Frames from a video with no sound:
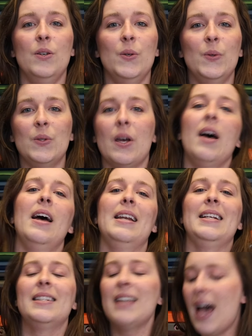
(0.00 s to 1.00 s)
use an
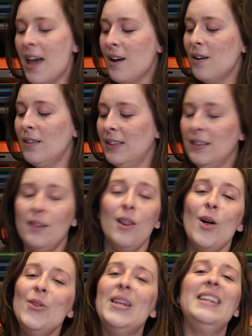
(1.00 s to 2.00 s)
entire
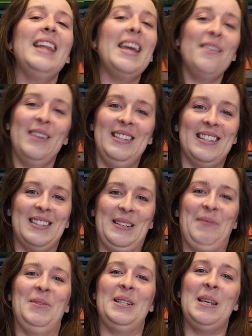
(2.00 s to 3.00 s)
clothing layering
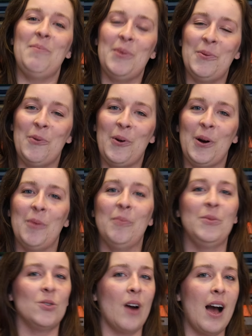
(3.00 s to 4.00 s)
system to keep you warm,
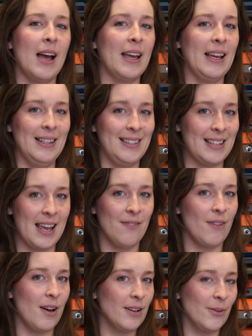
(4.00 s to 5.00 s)
dry, and safe
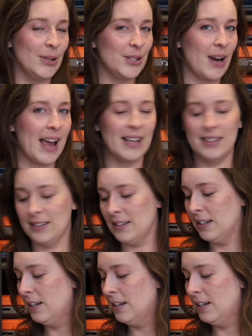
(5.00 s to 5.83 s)
on your winter hikes.